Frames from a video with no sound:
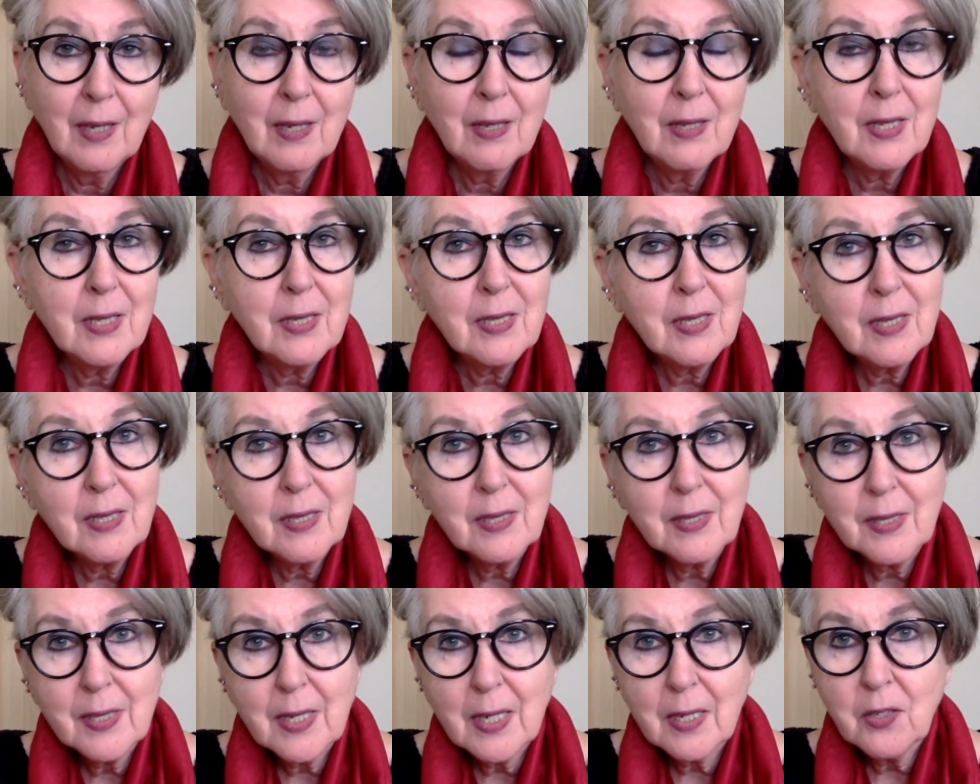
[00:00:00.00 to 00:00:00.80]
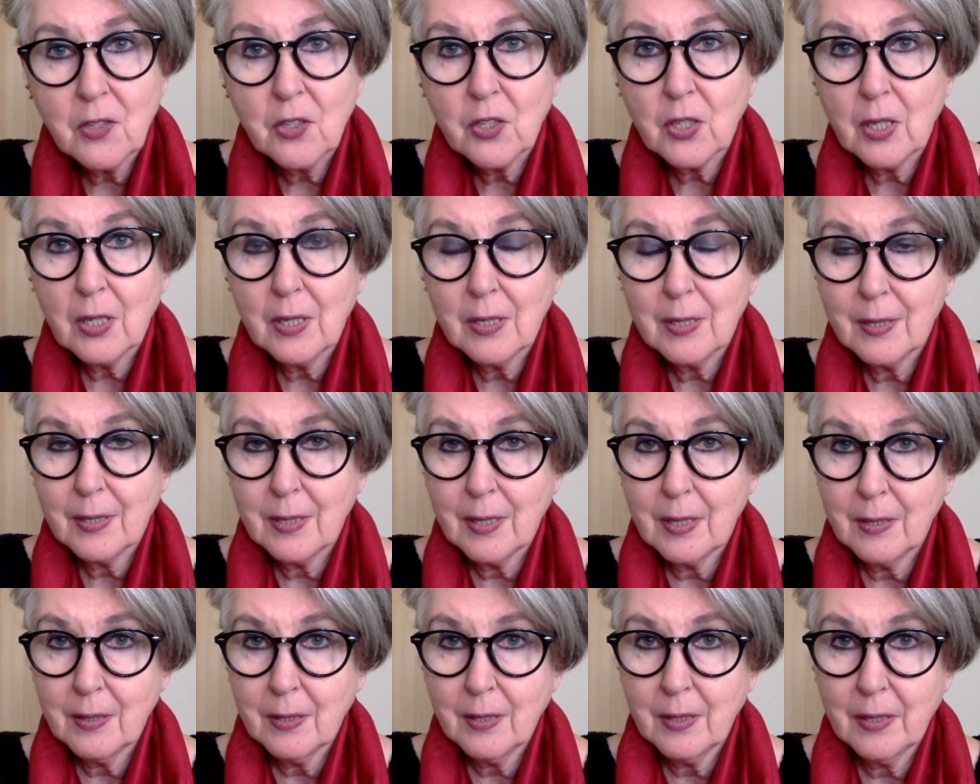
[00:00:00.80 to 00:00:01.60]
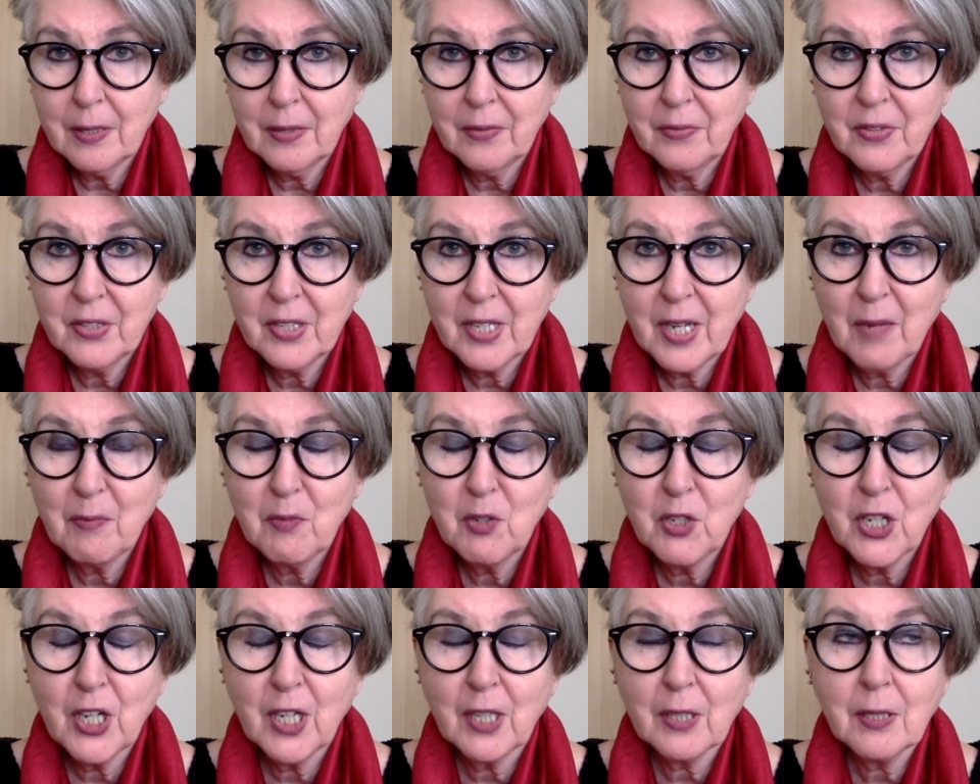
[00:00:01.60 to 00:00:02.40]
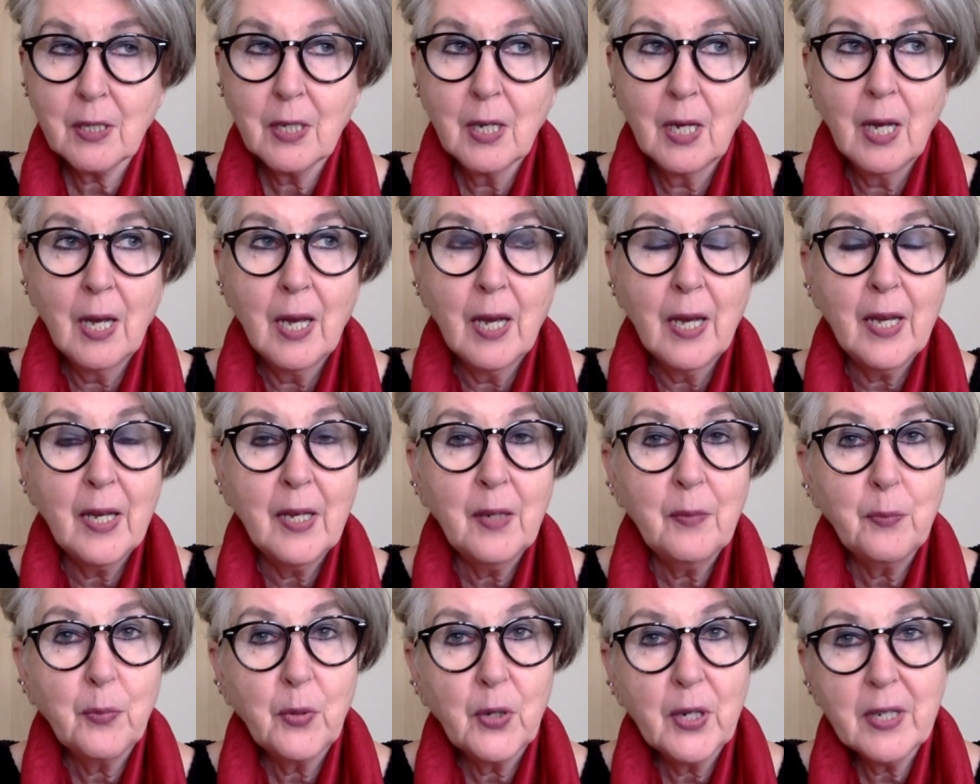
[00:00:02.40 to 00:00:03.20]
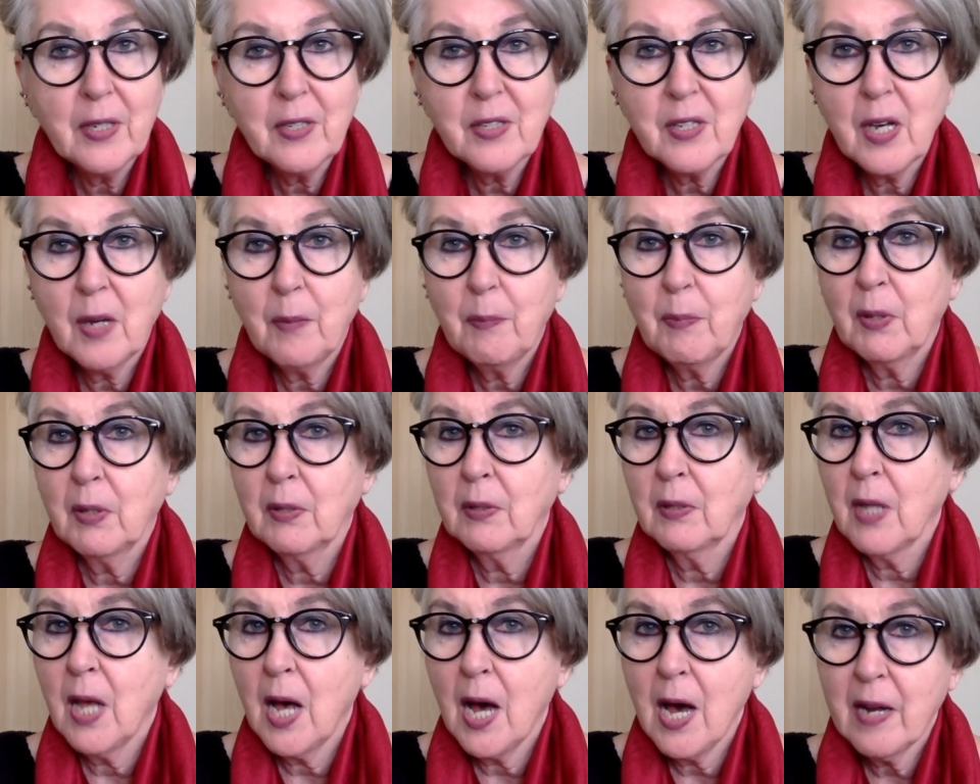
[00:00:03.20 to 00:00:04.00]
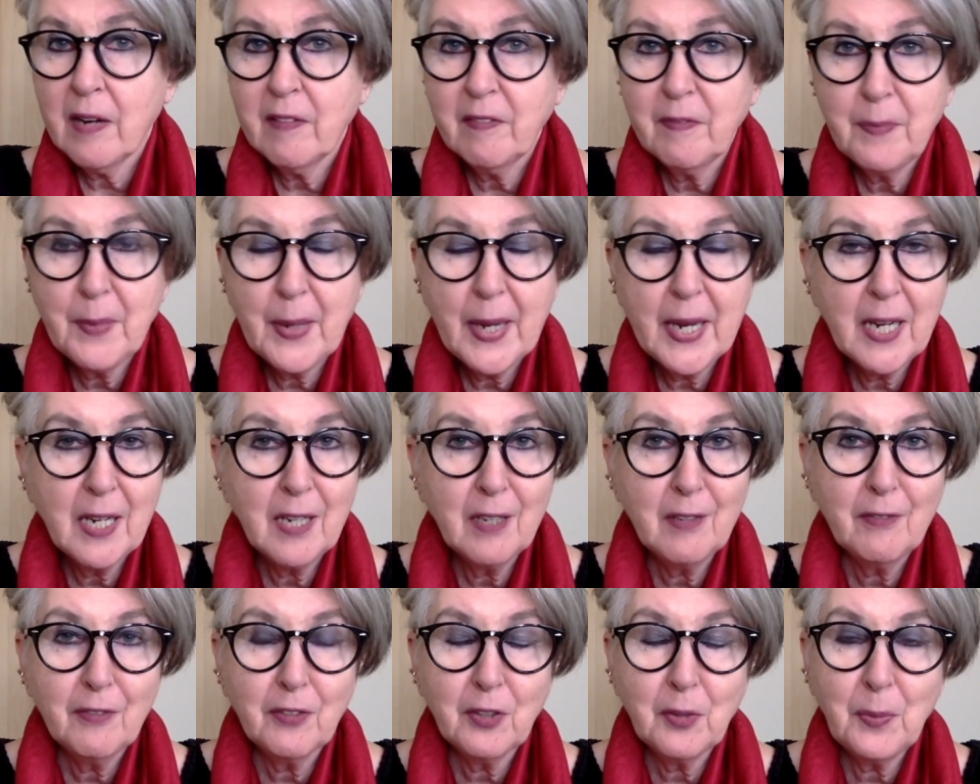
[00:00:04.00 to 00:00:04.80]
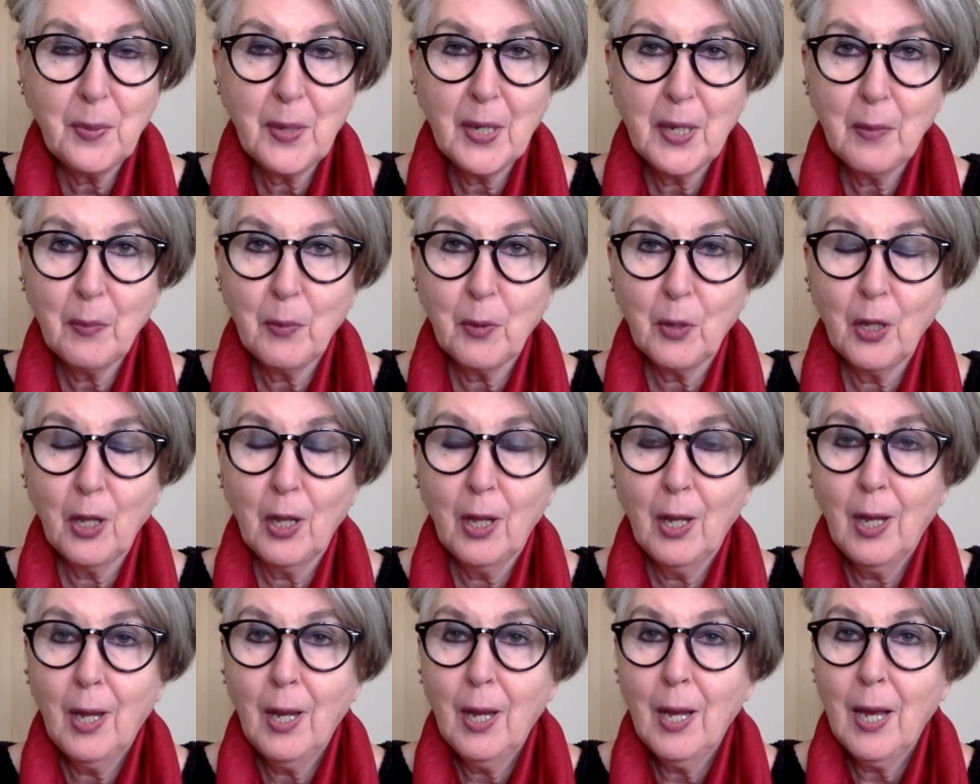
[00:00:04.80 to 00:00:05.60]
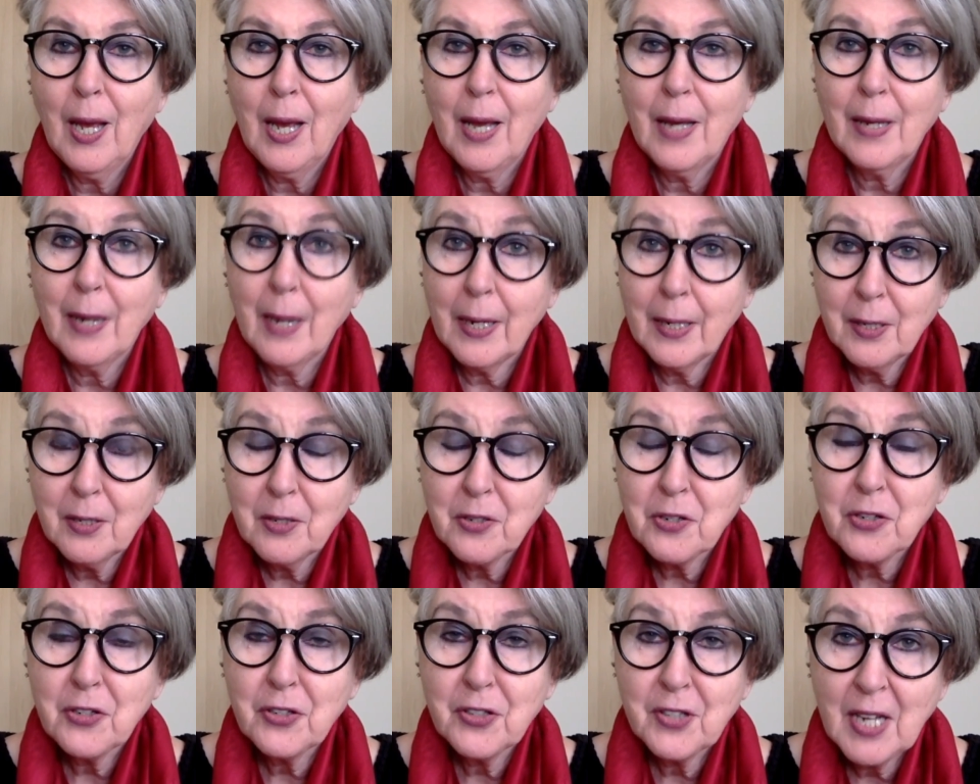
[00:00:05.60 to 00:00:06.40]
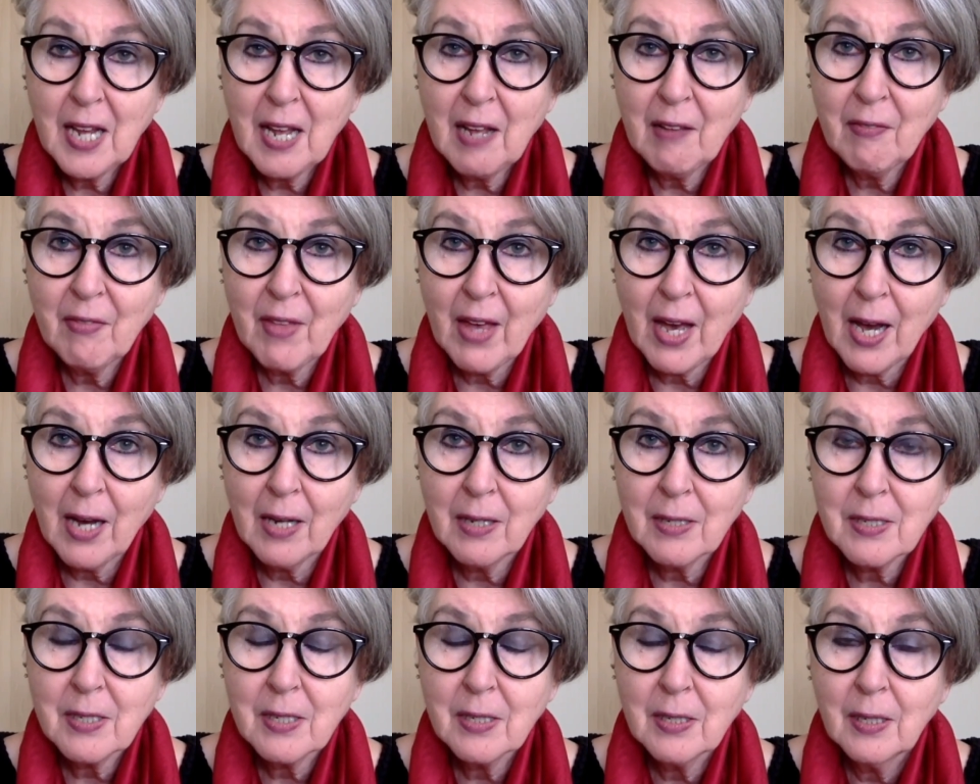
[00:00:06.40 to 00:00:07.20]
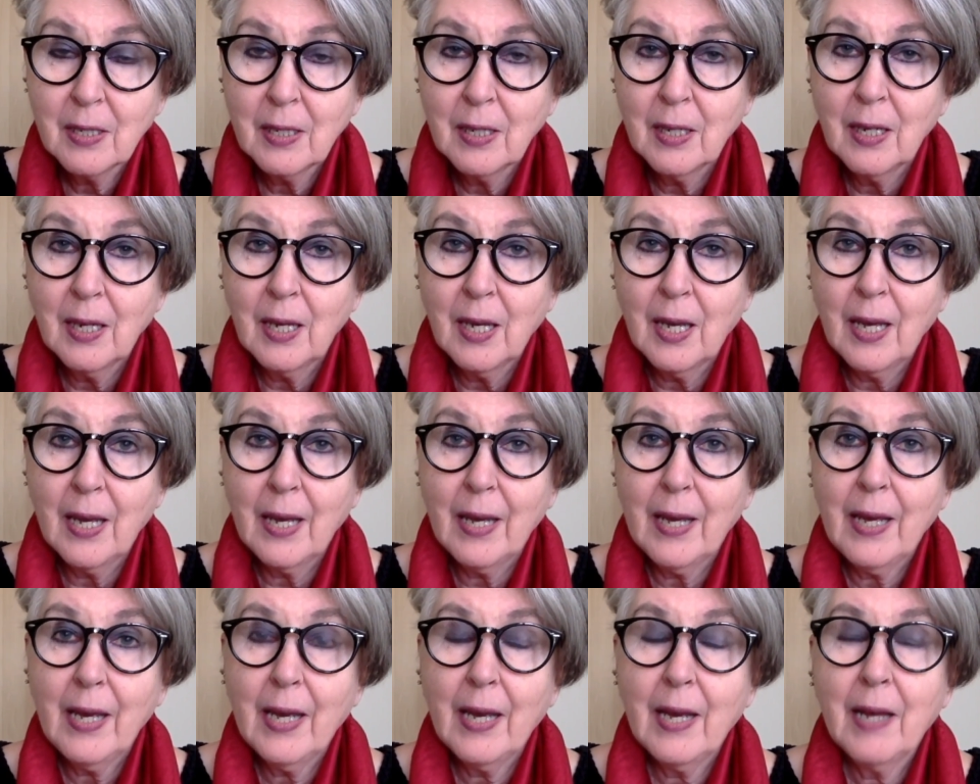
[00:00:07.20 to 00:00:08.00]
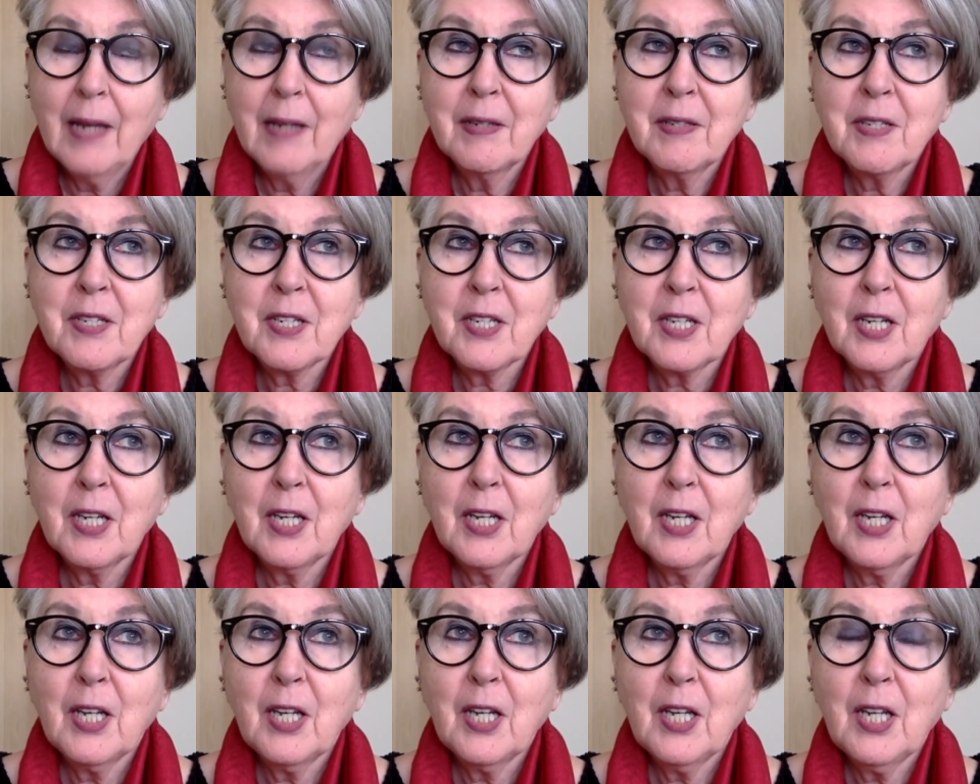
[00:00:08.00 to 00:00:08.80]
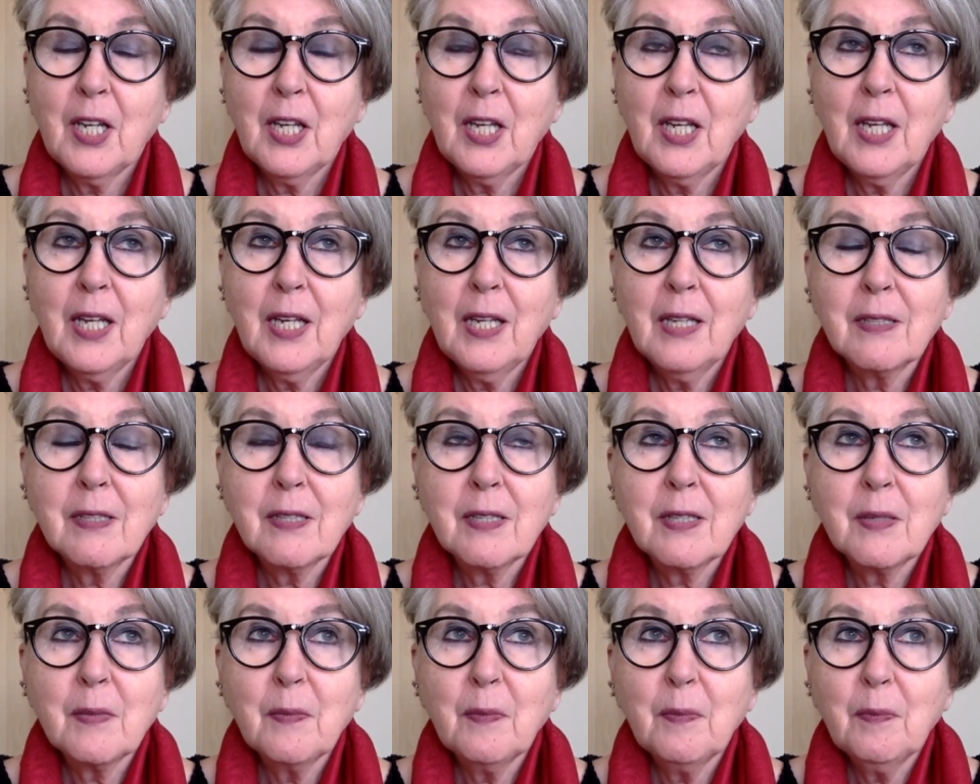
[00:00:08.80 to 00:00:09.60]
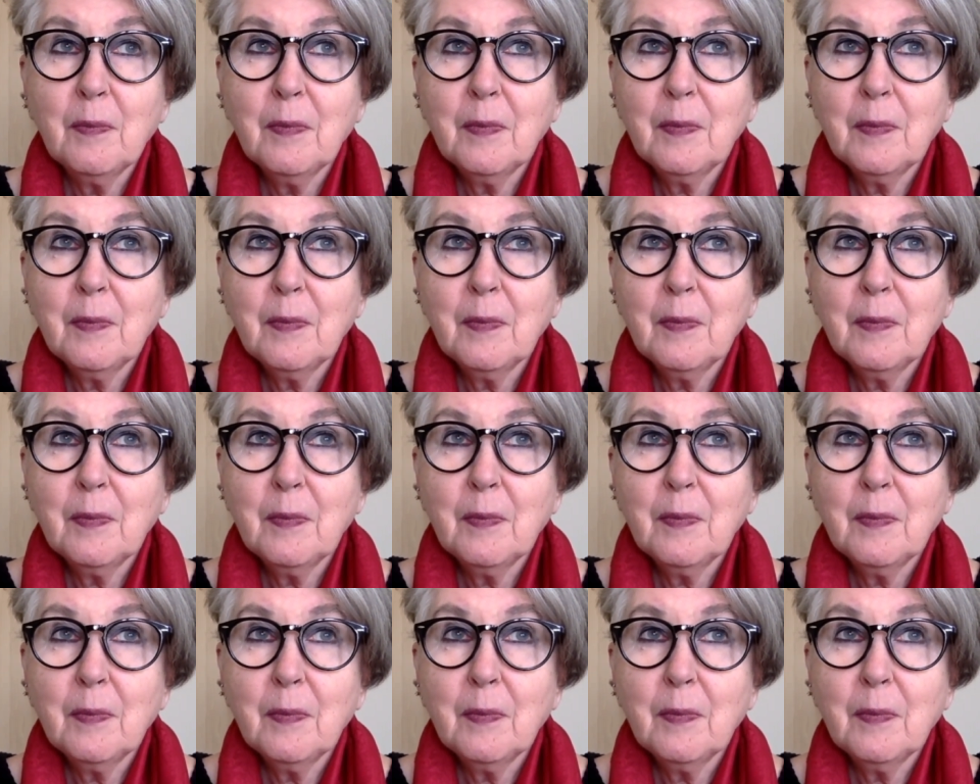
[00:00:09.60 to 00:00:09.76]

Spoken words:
This is such a sensitive subject. It brings up a lot of pain for people, and I understand that. And it's